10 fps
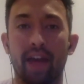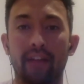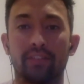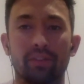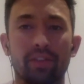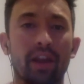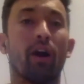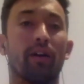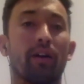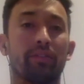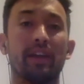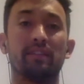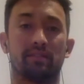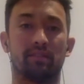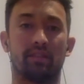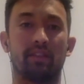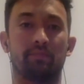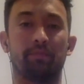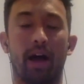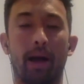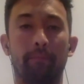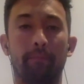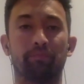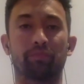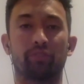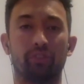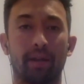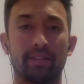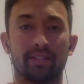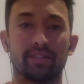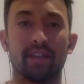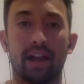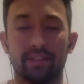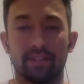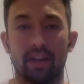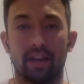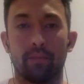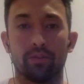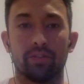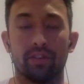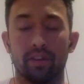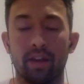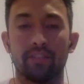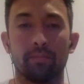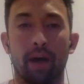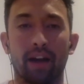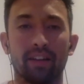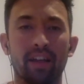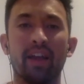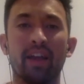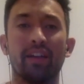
And so there are these these um, toothpastes starting to come onto the, the market.